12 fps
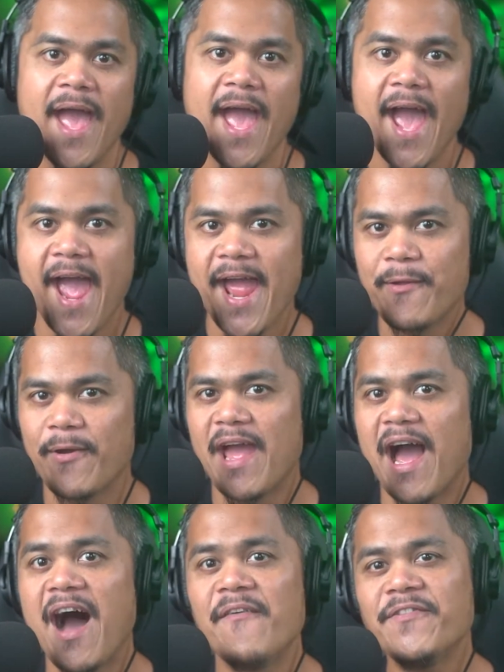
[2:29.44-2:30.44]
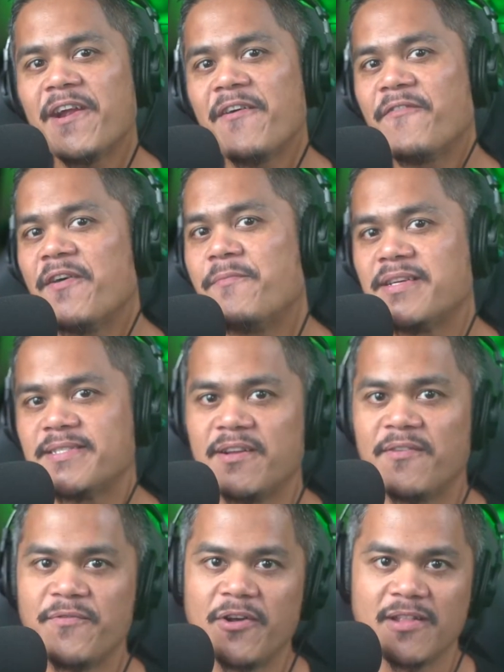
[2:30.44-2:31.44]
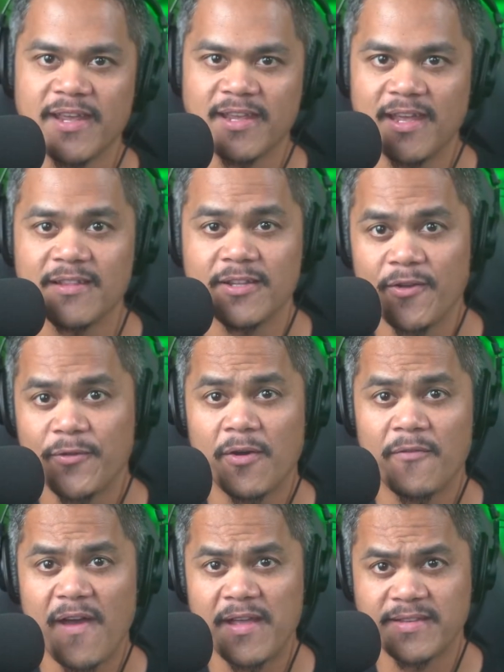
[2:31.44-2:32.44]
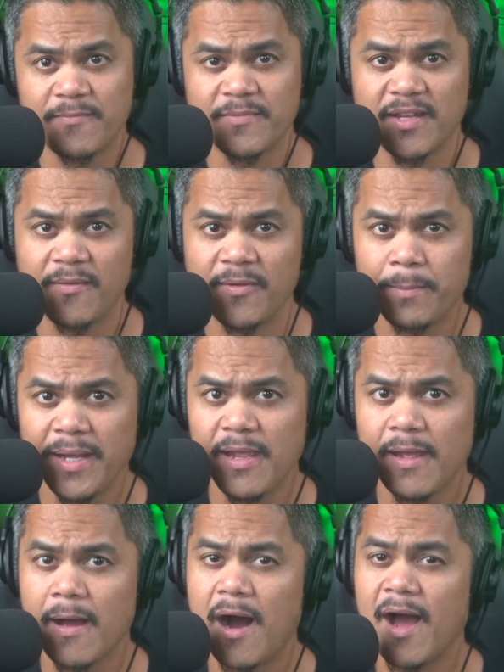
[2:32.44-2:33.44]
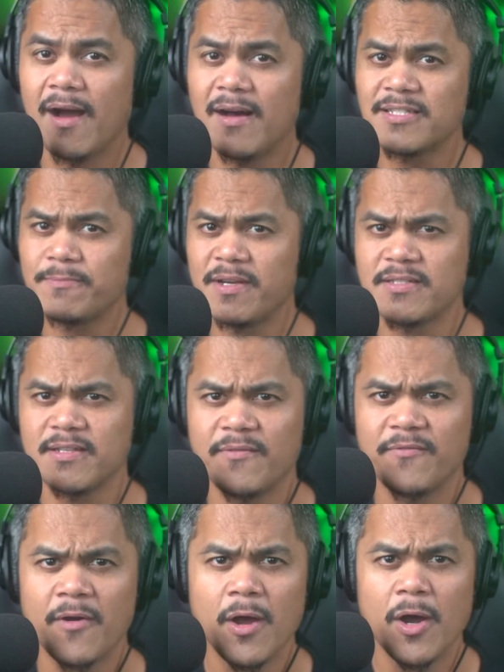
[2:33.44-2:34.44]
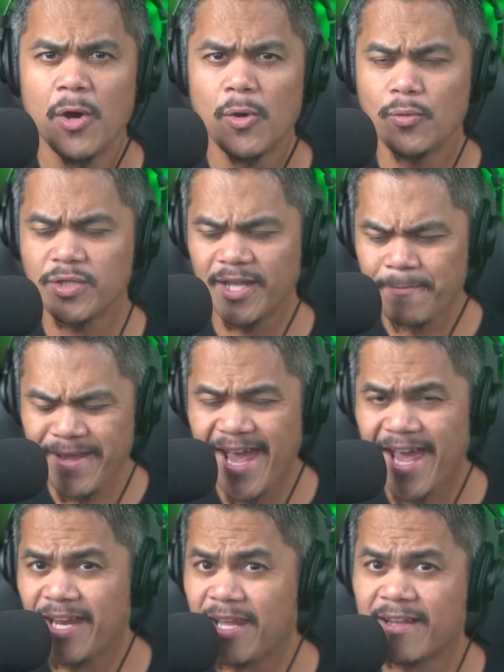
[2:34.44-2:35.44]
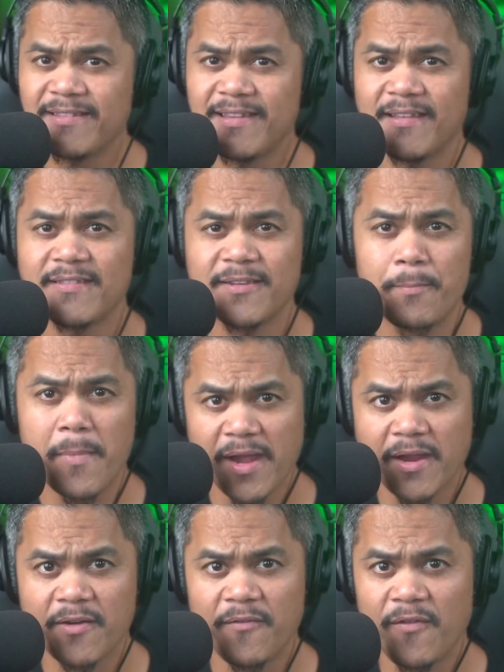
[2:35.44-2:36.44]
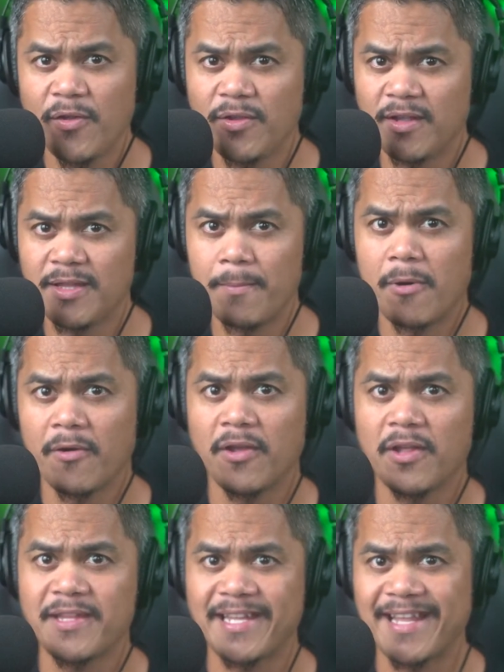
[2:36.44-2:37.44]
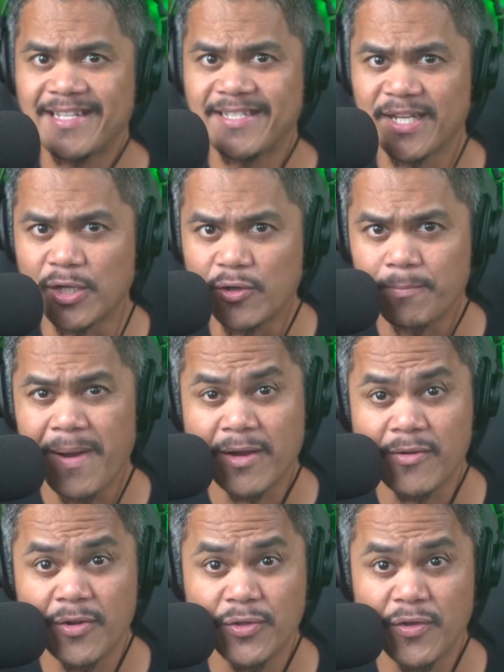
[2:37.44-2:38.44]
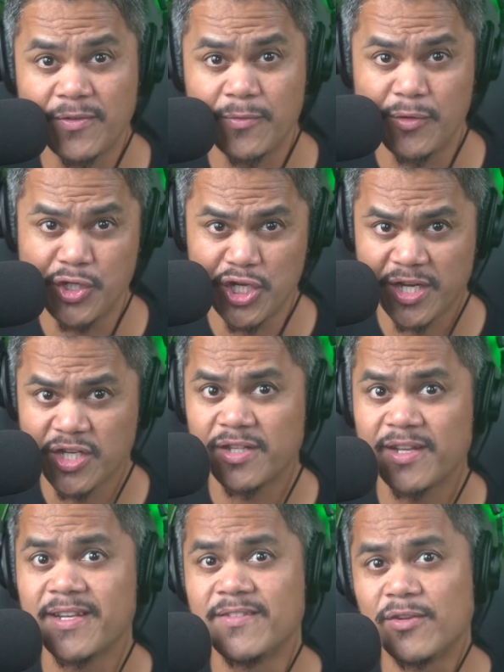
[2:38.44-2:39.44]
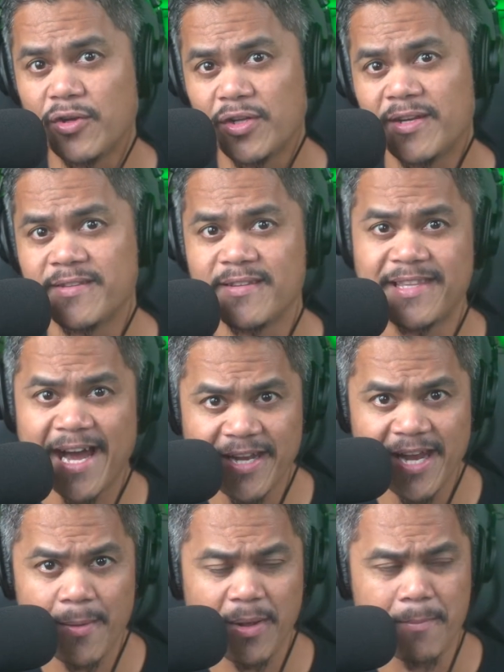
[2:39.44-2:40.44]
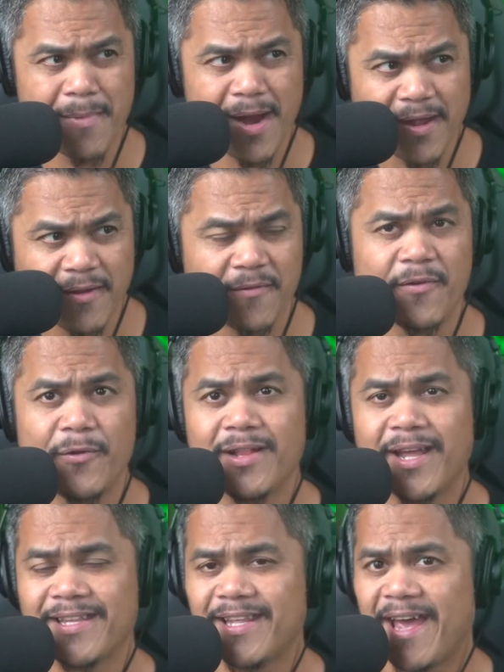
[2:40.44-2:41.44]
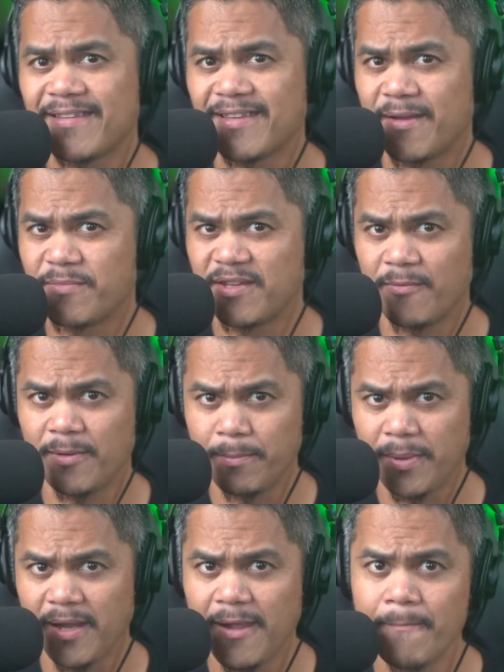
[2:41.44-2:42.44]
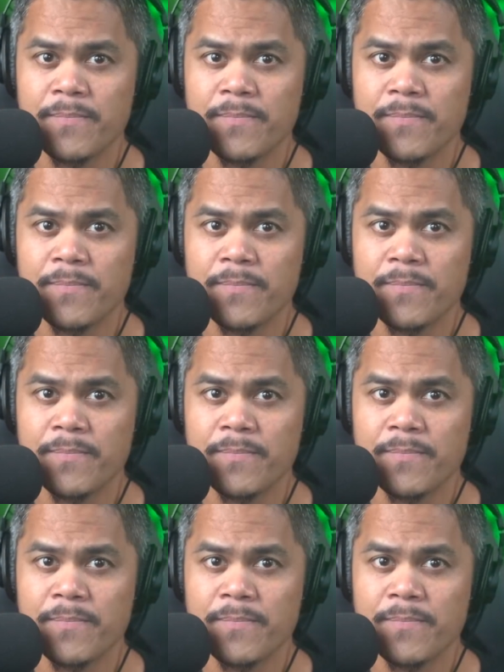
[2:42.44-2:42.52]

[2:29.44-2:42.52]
Anyway, after I found myself not liking the tone of SM7B, I asked myself, would there be any condenser microphone in the market that has a good background noise rejection as good as a dynamic microphone like the SM7B?